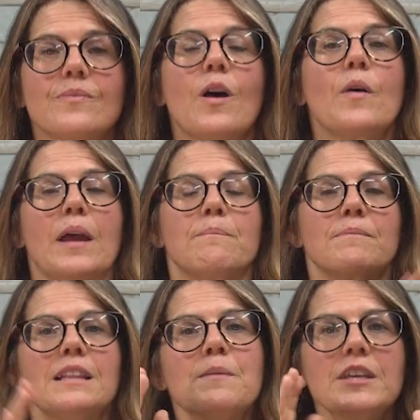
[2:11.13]
Okay,
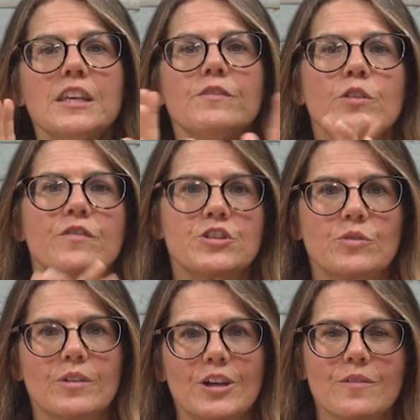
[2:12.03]
let me give you a
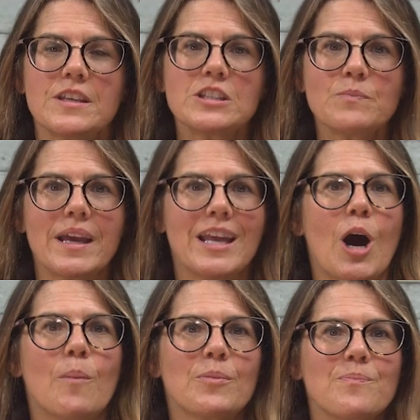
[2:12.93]
visual here. This might
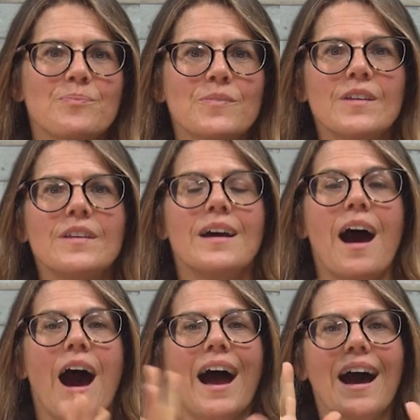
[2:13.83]
help.
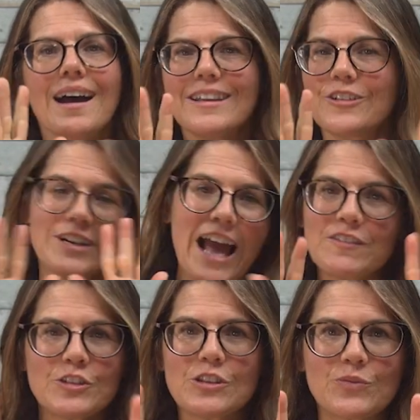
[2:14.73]
You're going to have
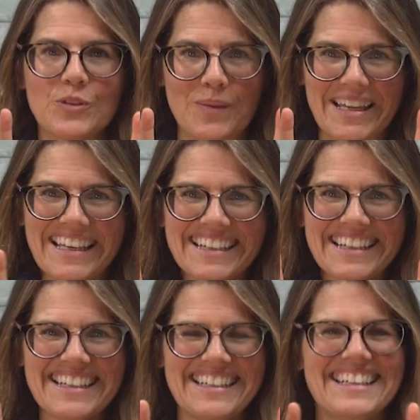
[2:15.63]
to do this with me.
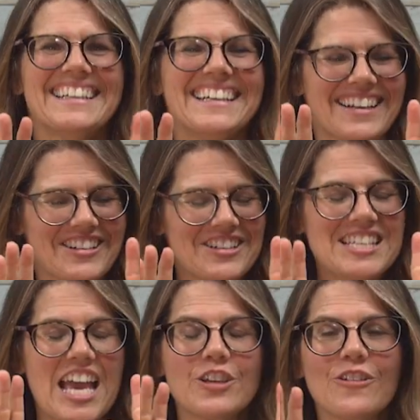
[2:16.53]
You're going
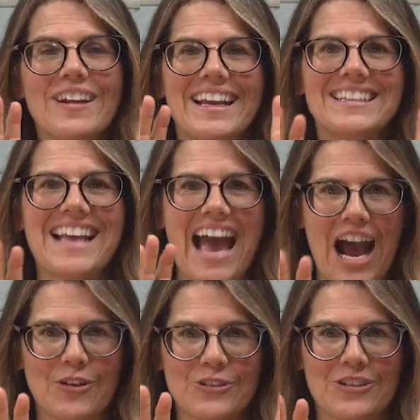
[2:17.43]
to take your hands
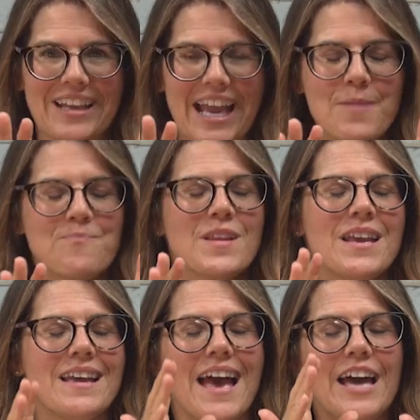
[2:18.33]
out, okay?
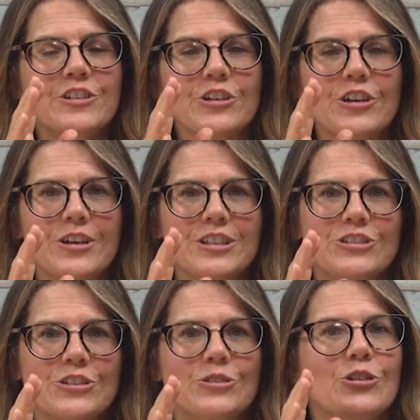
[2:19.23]
And you're going
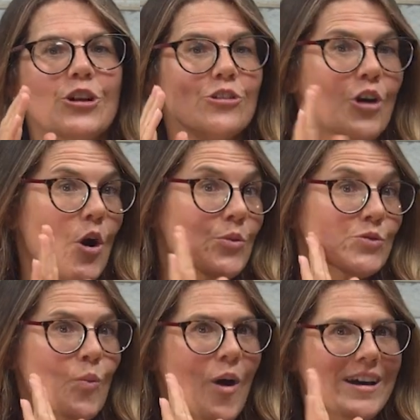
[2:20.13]
to close
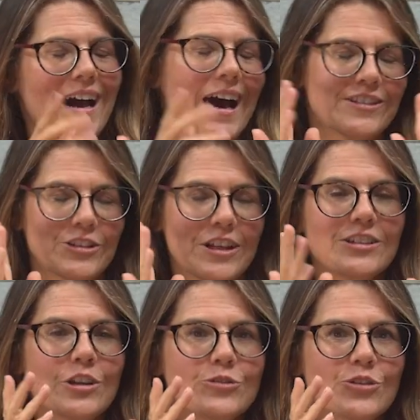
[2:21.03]
one eye. So let's
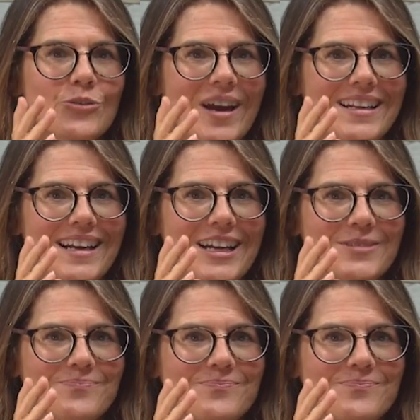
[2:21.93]
close your right eye.